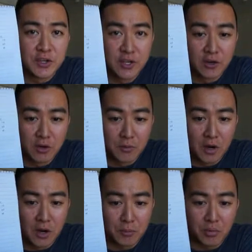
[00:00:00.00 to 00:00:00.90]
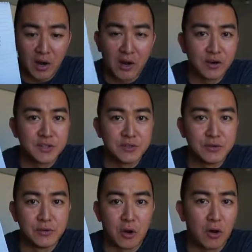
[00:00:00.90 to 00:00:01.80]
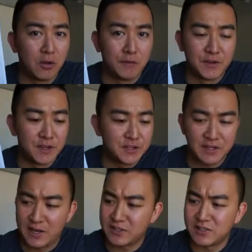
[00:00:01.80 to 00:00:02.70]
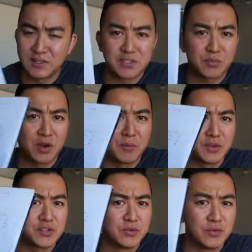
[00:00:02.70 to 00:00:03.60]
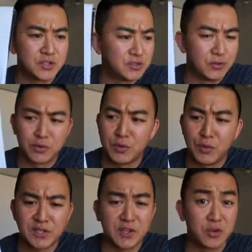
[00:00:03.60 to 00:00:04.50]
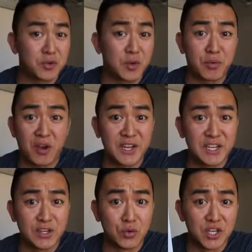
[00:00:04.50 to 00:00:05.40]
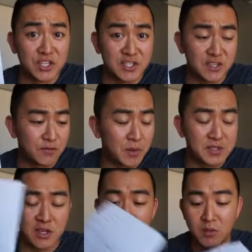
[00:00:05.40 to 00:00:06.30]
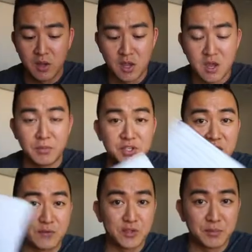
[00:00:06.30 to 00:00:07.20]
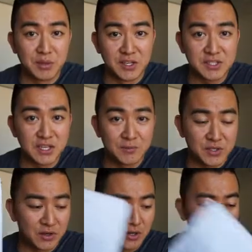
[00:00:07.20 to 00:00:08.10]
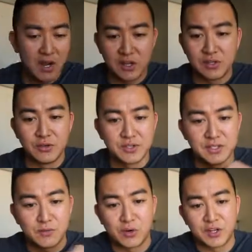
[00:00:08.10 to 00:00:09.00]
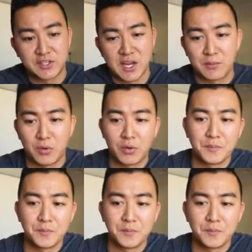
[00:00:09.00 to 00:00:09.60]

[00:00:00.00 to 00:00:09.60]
here um, prior to all of this and actually this is probably about two or two or three weeks old so I probably need to readjust this for myself but just for simplicity I'm just going to go ahead and use this for an example